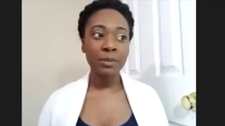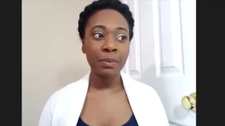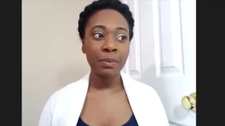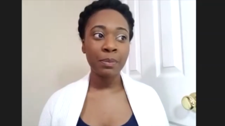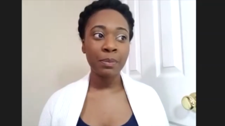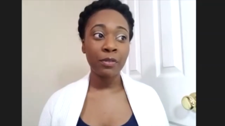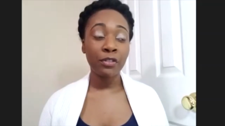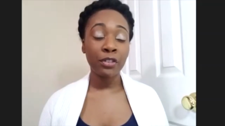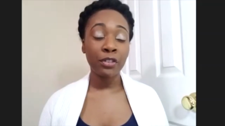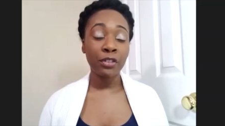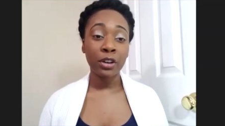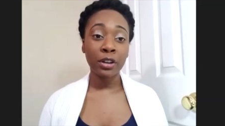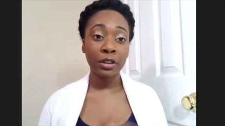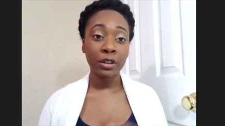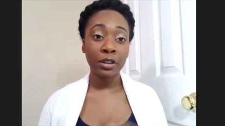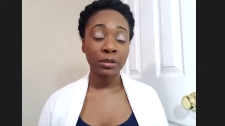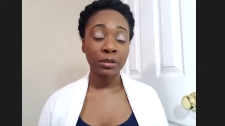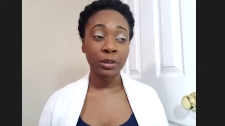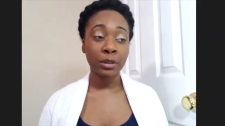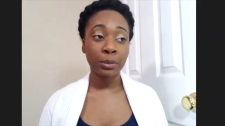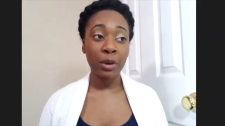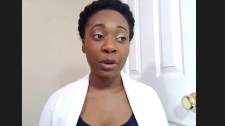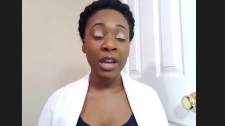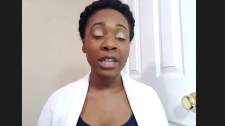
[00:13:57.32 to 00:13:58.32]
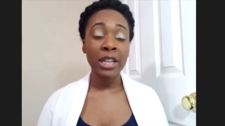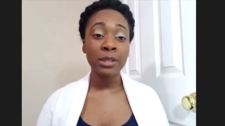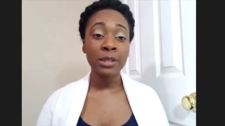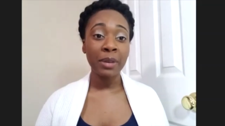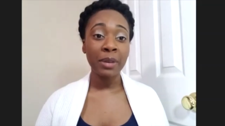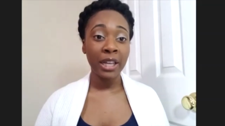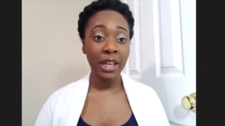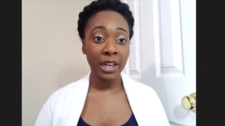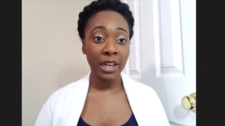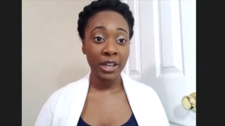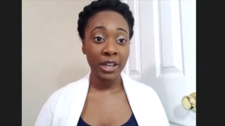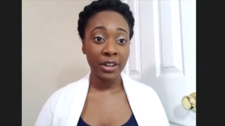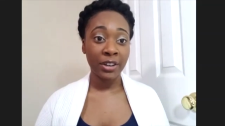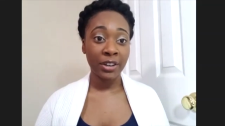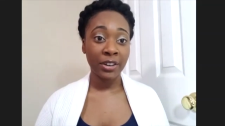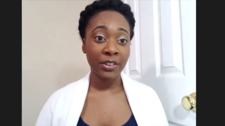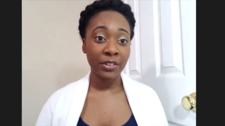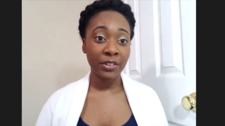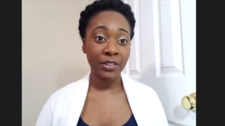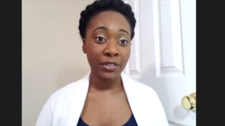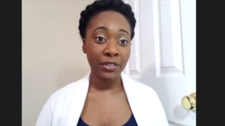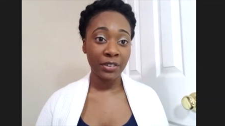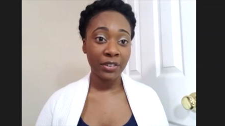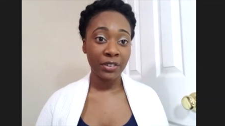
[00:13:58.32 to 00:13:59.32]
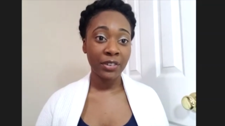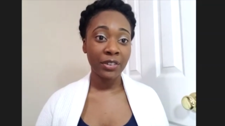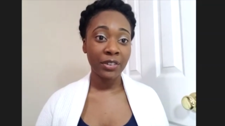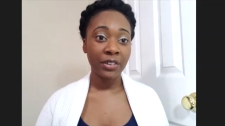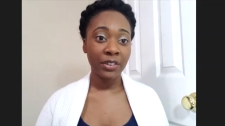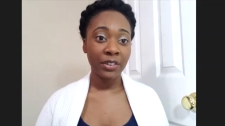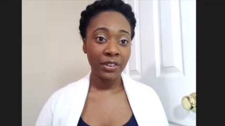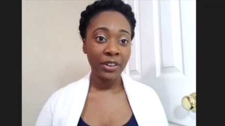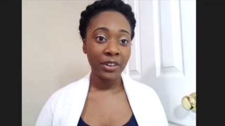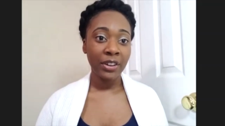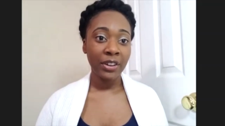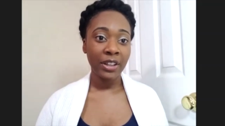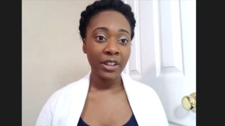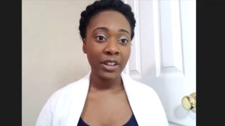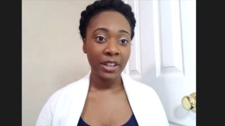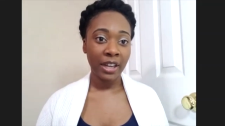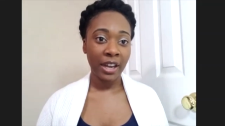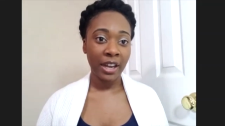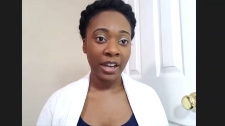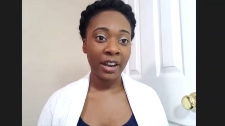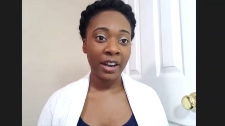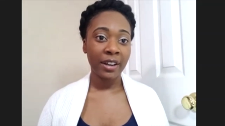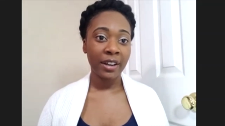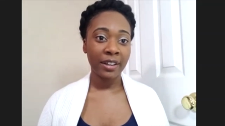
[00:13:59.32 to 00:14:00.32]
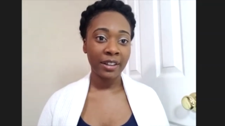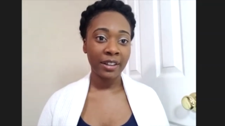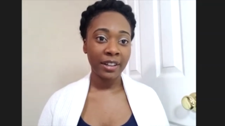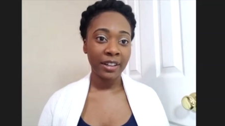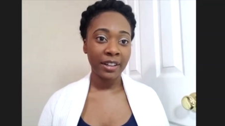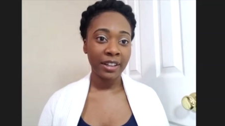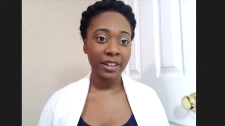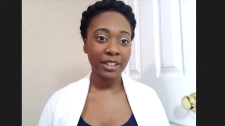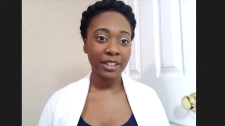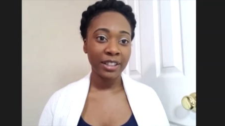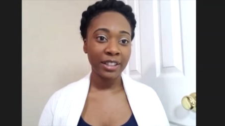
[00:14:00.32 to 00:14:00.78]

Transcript: for the price. It's beginner. Okay. Yeah, it's